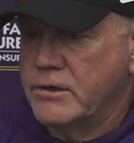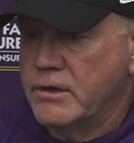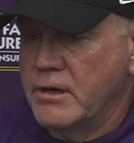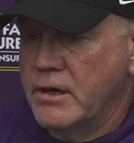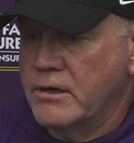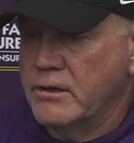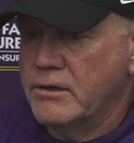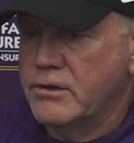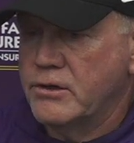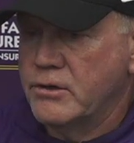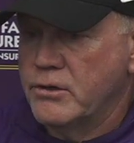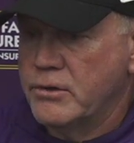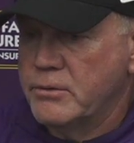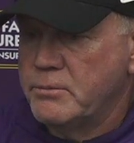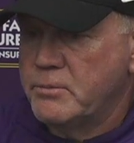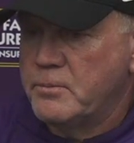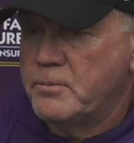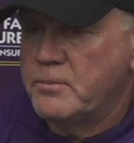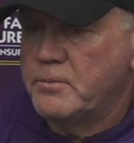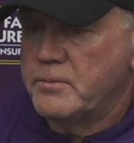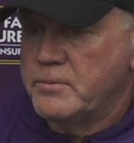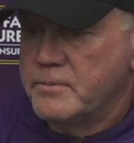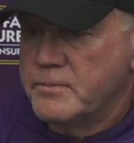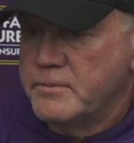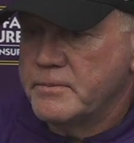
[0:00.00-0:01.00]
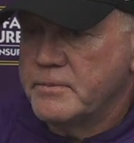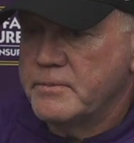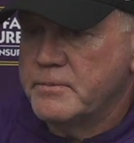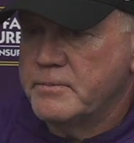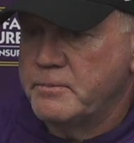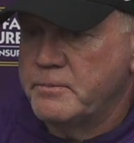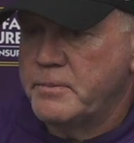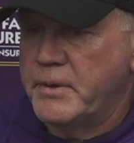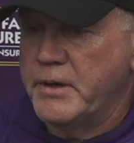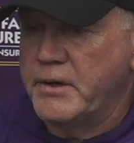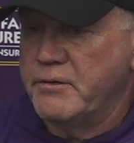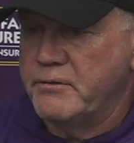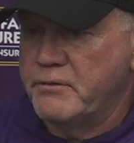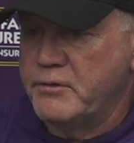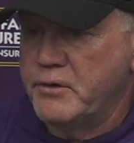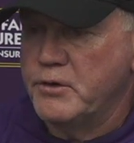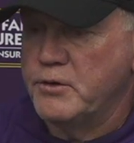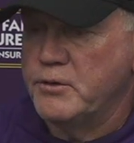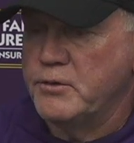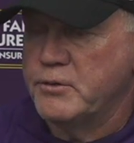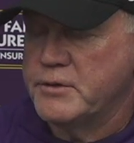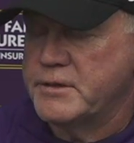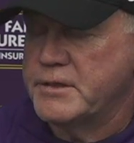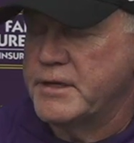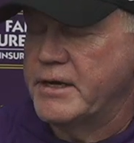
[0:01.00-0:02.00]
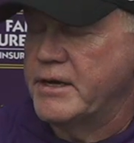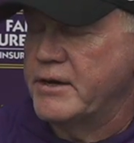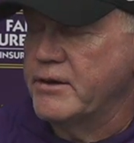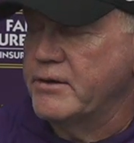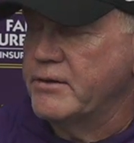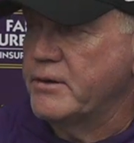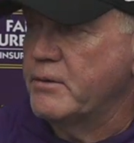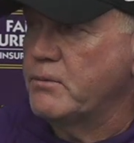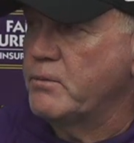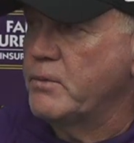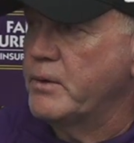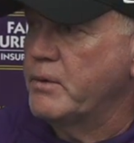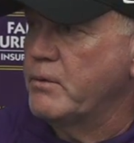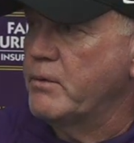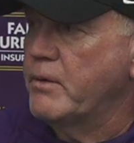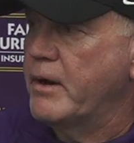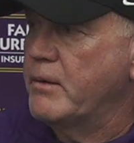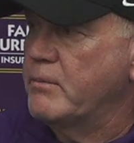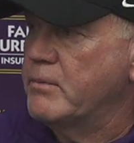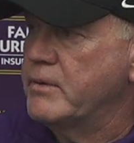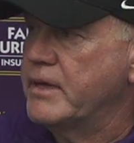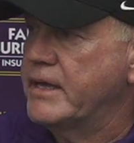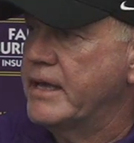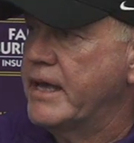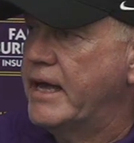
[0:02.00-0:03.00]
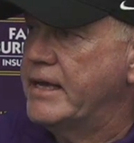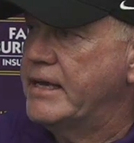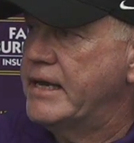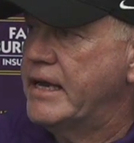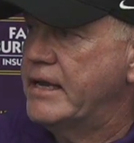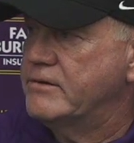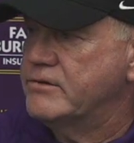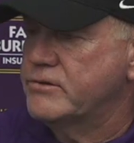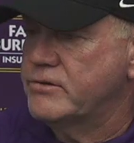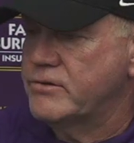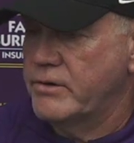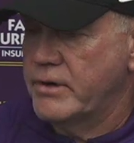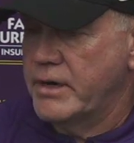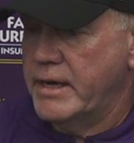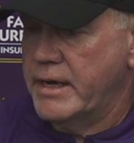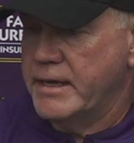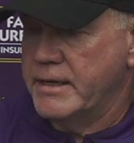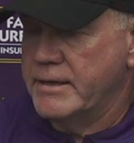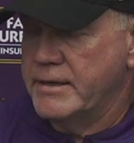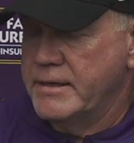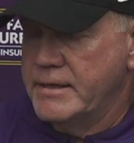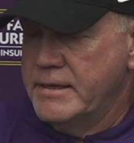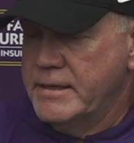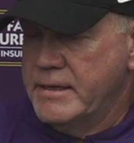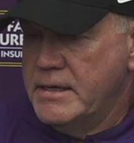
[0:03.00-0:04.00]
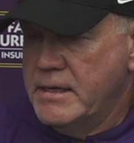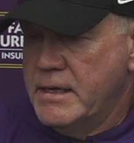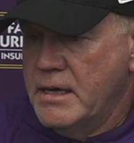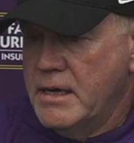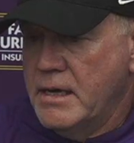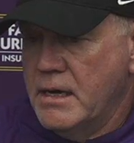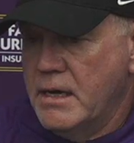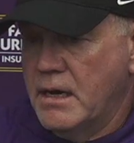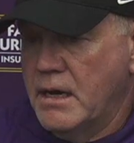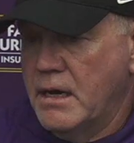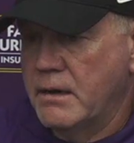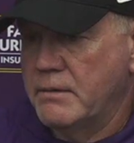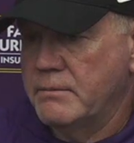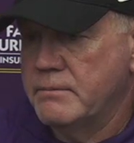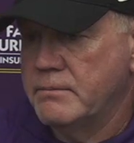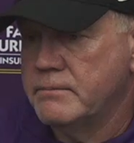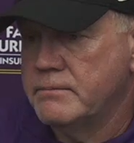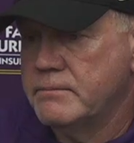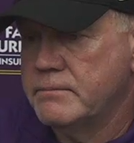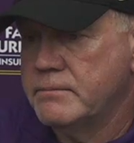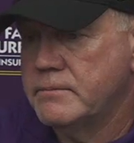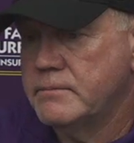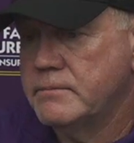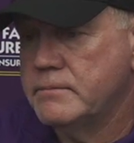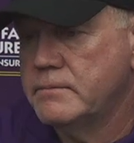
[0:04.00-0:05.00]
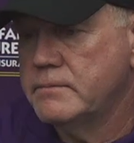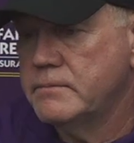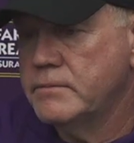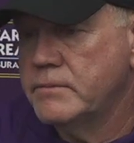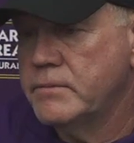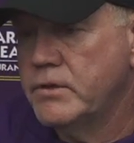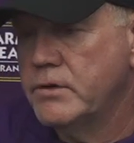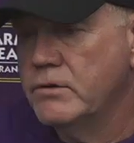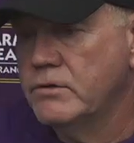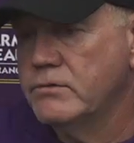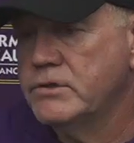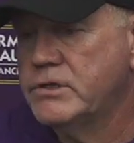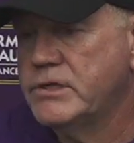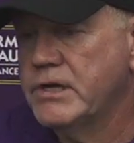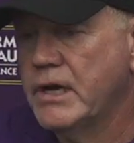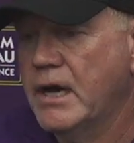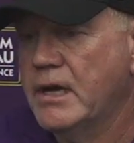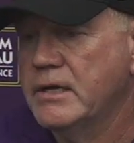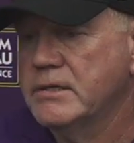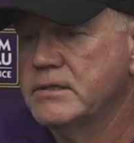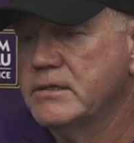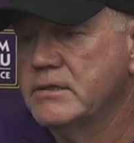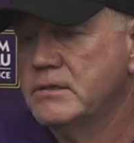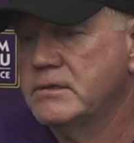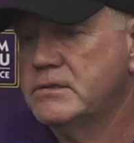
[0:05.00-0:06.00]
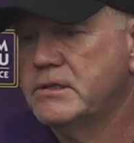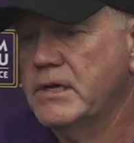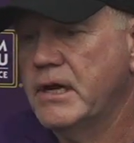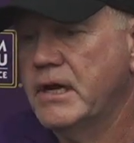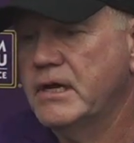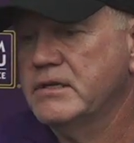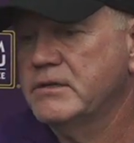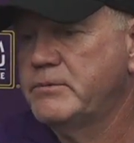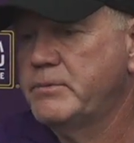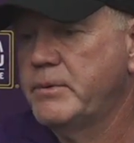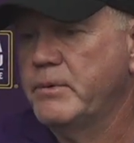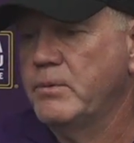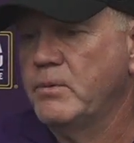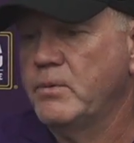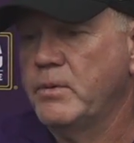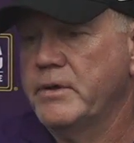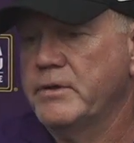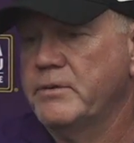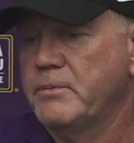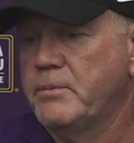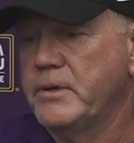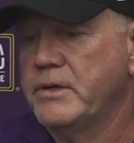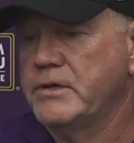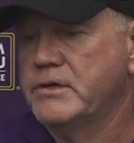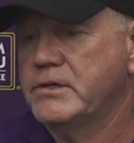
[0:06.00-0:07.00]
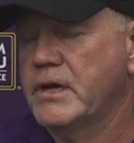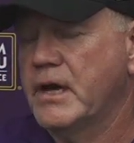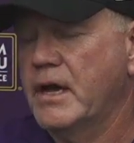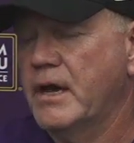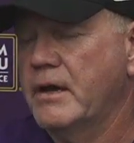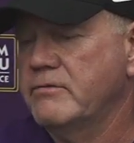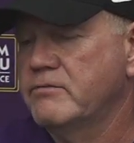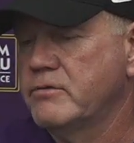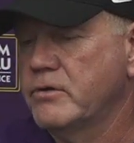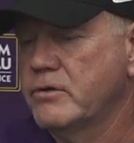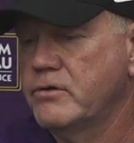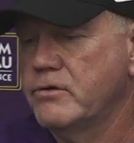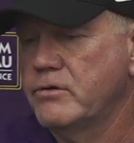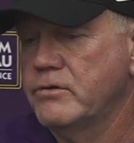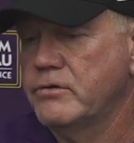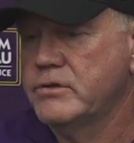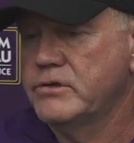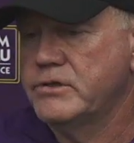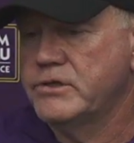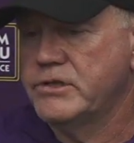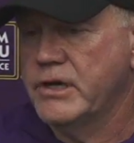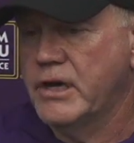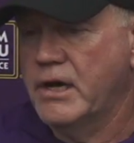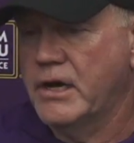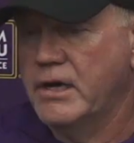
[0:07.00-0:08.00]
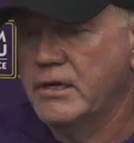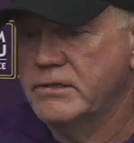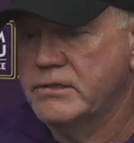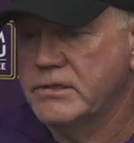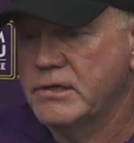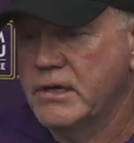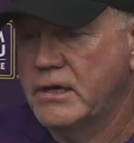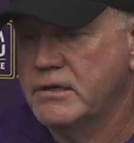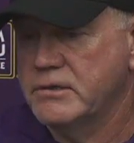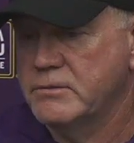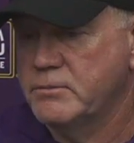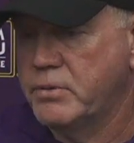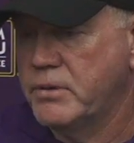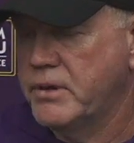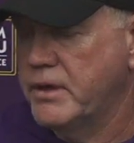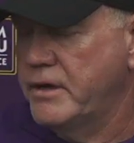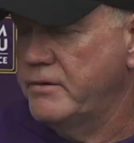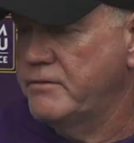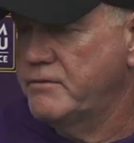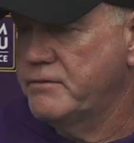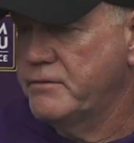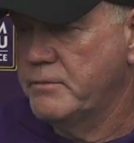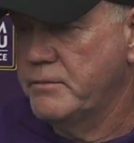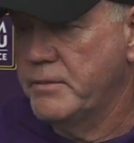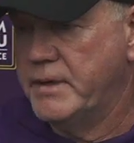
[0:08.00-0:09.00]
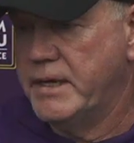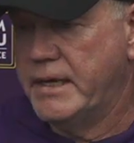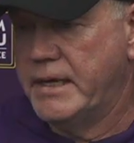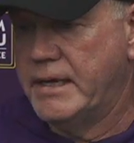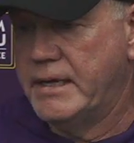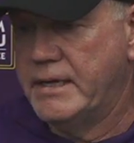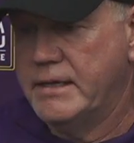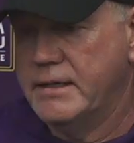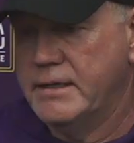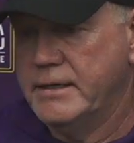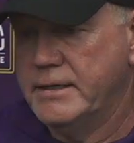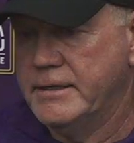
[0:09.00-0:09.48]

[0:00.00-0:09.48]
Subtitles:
good bit of news there that we were able to get yesterday. John's been with me. I recruited John. John played for me.